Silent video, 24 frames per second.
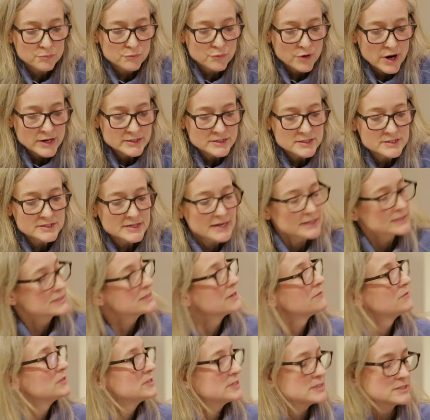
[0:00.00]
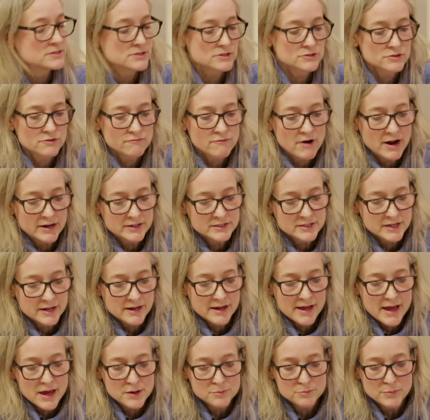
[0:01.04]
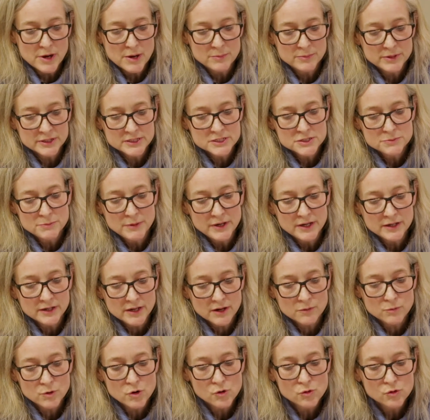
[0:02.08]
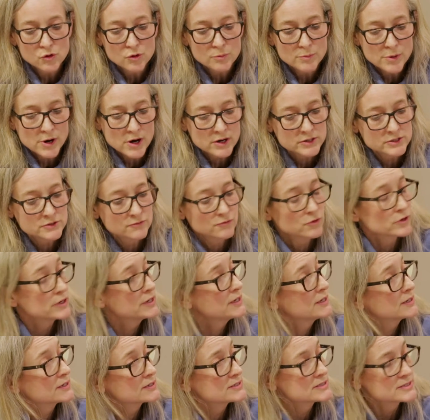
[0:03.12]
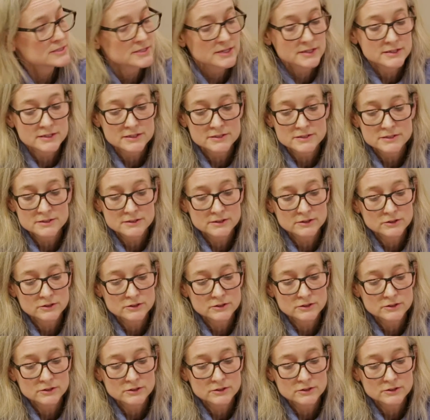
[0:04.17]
Price's activities as a writer and public speaker were all part of what he considered